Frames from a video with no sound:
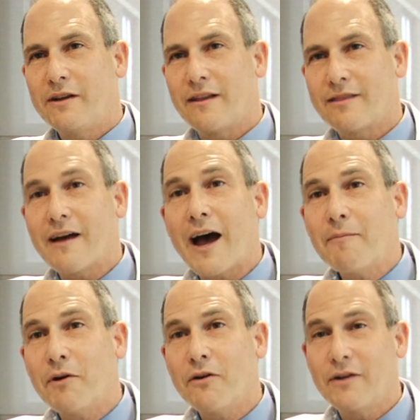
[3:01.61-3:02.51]
the thigh
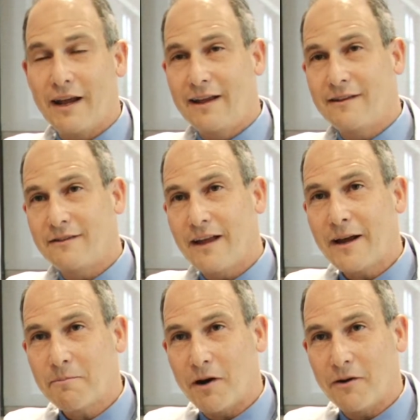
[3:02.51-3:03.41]
bone and the
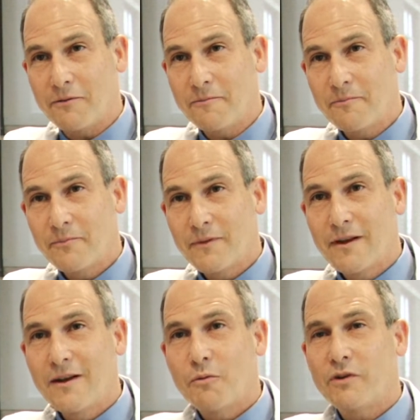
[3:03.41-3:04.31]
leg bone,
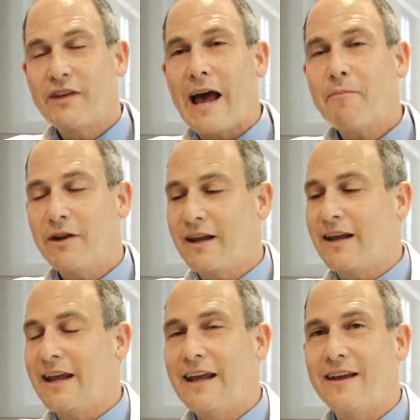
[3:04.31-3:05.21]
what's
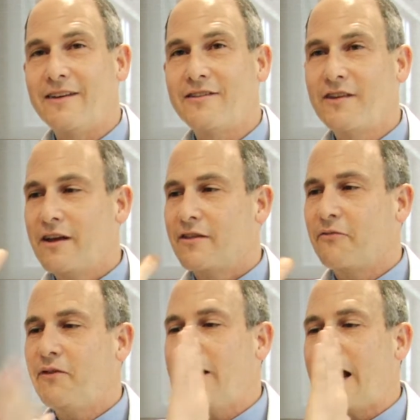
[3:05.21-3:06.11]
happening is the
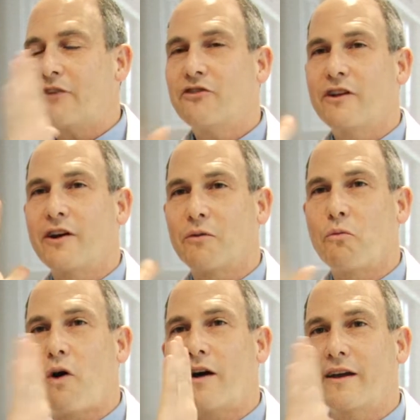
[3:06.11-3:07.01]
feet actually are
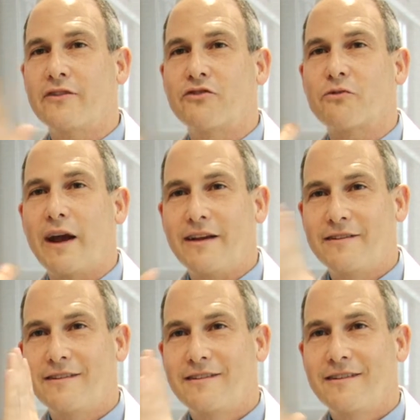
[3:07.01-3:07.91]
walking
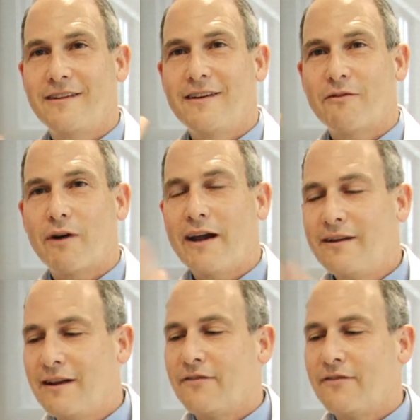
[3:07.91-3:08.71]
straight, right?